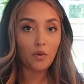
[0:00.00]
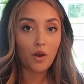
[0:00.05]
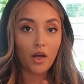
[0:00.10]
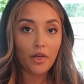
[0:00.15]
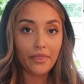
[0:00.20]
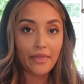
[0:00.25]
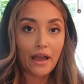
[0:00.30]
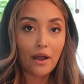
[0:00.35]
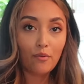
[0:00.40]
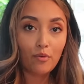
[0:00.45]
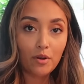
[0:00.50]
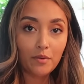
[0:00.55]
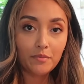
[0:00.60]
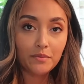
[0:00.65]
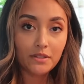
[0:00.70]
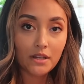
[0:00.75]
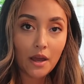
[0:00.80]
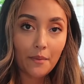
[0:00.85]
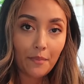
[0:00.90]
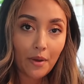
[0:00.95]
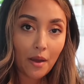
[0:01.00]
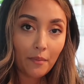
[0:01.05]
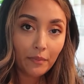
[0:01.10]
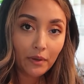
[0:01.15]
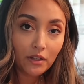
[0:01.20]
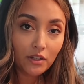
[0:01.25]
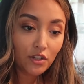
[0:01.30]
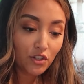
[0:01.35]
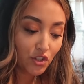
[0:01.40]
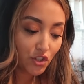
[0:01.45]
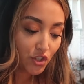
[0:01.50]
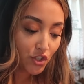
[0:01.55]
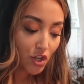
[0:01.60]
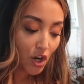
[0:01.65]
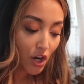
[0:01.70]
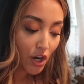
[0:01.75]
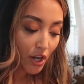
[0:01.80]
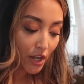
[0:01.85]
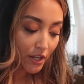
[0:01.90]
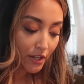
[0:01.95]
while that warms up, I'm gonna
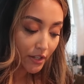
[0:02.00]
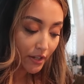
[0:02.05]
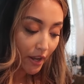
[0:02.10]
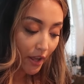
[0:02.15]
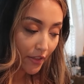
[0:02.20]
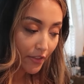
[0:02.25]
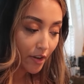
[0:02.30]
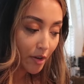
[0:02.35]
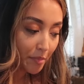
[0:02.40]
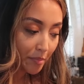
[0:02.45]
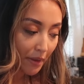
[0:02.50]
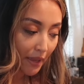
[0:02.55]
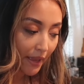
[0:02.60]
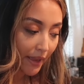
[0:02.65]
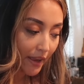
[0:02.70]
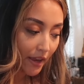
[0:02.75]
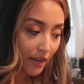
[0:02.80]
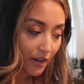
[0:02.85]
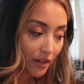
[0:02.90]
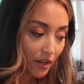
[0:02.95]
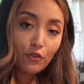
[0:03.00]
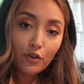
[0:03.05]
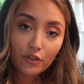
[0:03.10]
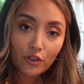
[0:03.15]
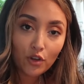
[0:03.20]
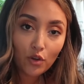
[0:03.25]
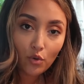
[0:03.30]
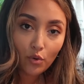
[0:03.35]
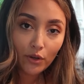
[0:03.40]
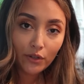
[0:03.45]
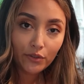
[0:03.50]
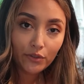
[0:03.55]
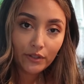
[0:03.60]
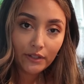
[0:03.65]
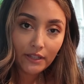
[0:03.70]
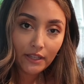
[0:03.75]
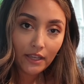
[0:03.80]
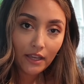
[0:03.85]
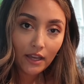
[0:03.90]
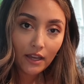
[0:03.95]
start another pan for the corn
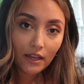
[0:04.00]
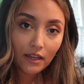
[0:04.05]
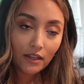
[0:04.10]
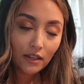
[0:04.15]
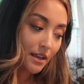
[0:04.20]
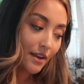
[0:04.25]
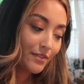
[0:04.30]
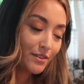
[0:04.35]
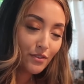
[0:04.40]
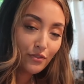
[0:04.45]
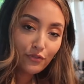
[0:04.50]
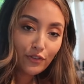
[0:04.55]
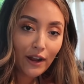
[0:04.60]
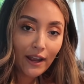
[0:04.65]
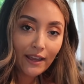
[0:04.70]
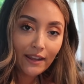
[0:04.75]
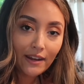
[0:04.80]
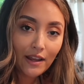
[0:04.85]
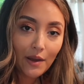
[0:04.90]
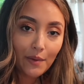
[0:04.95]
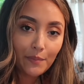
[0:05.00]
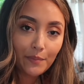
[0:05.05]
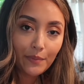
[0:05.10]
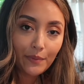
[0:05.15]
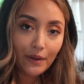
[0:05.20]
tortilla. I have to fry it up.